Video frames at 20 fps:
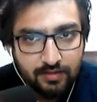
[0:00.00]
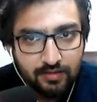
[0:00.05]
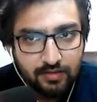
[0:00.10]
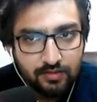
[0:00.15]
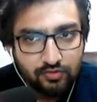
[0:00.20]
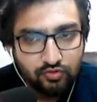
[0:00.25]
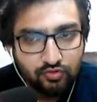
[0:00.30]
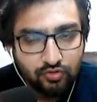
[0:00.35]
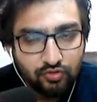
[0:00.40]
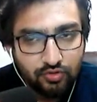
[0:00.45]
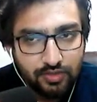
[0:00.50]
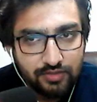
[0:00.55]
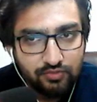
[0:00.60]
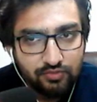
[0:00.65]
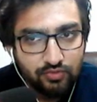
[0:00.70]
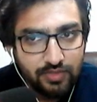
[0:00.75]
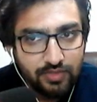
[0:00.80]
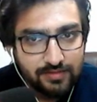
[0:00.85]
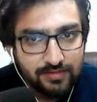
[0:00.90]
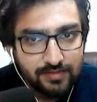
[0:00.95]
So in
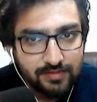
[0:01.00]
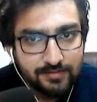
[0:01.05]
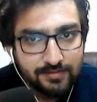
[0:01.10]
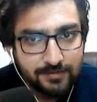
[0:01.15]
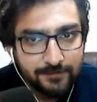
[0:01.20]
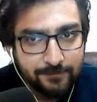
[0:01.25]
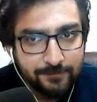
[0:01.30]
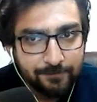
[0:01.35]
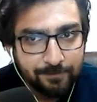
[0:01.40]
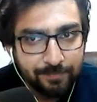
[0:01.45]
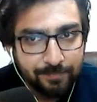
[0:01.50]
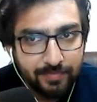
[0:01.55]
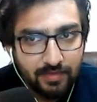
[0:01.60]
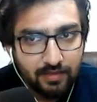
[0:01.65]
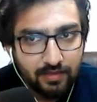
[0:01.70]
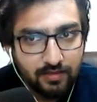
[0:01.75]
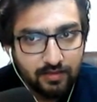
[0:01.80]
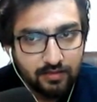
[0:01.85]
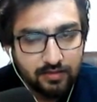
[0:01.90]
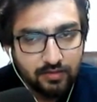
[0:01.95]
today's lesson,
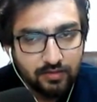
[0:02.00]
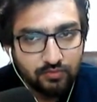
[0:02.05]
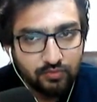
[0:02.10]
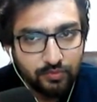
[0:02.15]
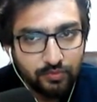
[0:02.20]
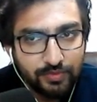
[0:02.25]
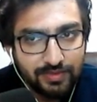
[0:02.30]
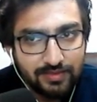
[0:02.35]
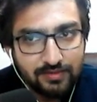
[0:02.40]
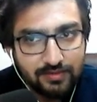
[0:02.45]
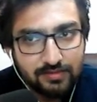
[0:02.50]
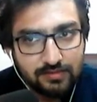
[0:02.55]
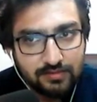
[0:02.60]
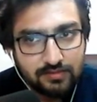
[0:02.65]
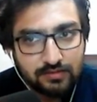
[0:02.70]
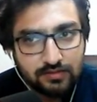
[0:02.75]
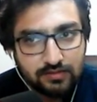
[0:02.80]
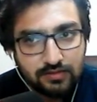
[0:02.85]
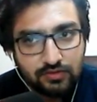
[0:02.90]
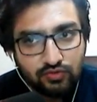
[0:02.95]
we will
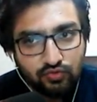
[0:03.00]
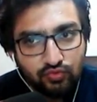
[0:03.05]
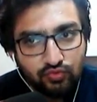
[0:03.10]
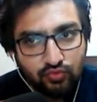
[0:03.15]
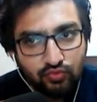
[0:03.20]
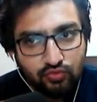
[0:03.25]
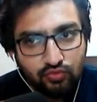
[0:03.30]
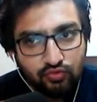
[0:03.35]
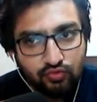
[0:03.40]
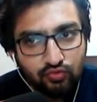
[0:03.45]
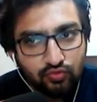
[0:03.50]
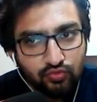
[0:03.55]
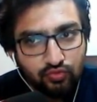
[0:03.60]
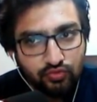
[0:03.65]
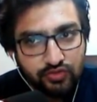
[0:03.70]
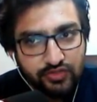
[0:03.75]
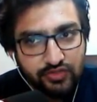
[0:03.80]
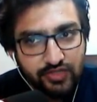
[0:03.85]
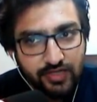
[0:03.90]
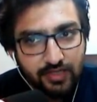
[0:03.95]
do two
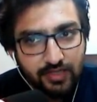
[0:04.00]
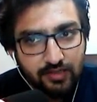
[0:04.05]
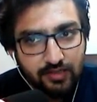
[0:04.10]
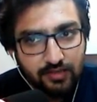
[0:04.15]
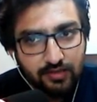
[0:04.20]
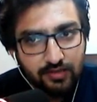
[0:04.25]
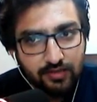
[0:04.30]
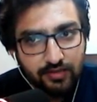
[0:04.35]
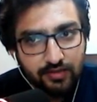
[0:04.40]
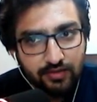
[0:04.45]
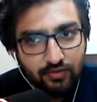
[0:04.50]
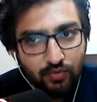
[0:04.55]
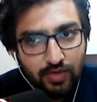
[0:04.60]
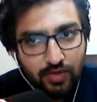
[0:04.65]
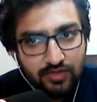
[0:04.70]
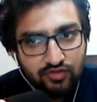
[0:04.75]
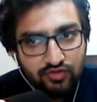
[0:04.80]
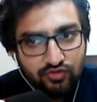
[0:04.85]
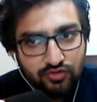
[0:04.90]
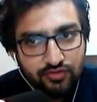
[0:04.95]
trickier
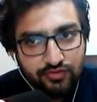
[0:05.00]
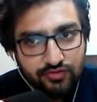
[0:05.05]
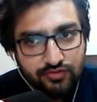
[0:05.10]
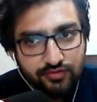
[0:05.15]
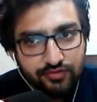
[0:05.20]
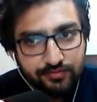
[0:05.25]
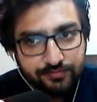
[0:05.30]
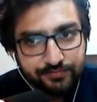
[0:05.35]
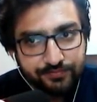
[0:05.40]
questions,